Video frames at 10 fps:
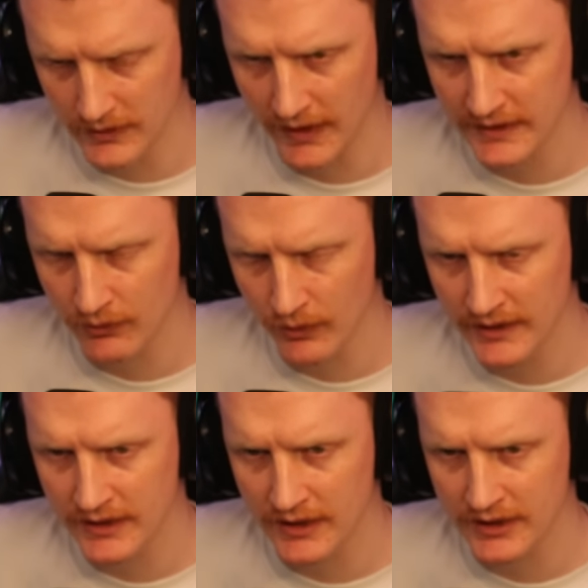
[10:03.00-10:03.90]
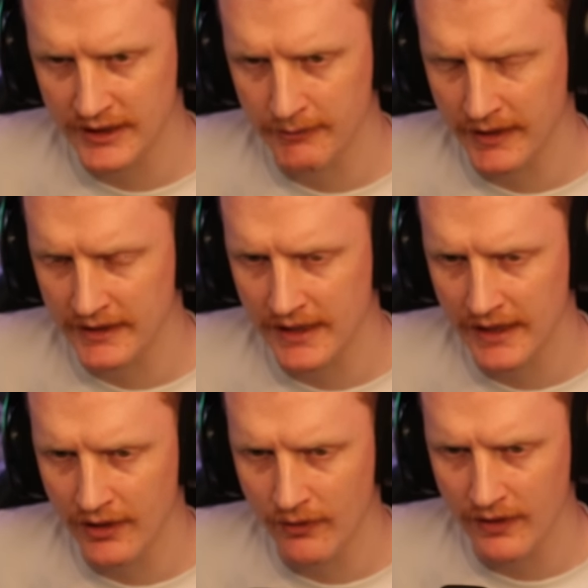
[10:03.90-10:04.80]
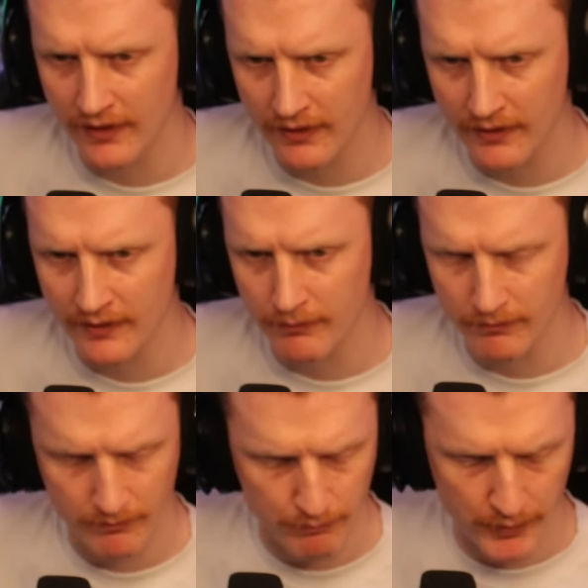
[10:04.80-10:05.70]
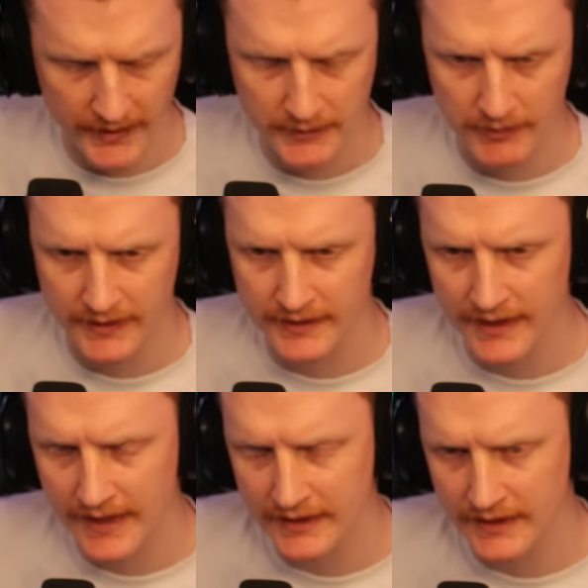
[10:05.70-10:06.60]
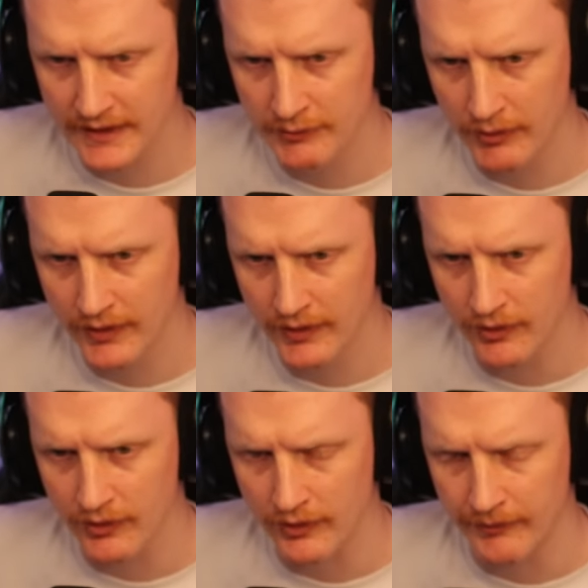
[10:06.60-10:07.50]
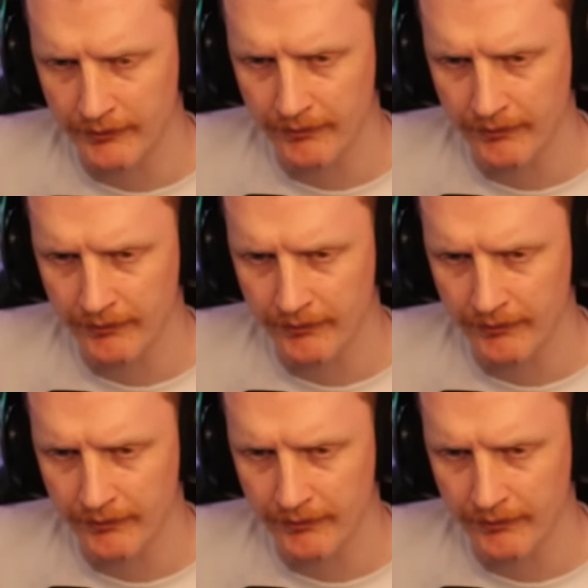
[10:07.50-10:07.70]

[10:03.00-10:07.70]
So there's a research team in there. Do they know that they're in the basement dead at this point, or?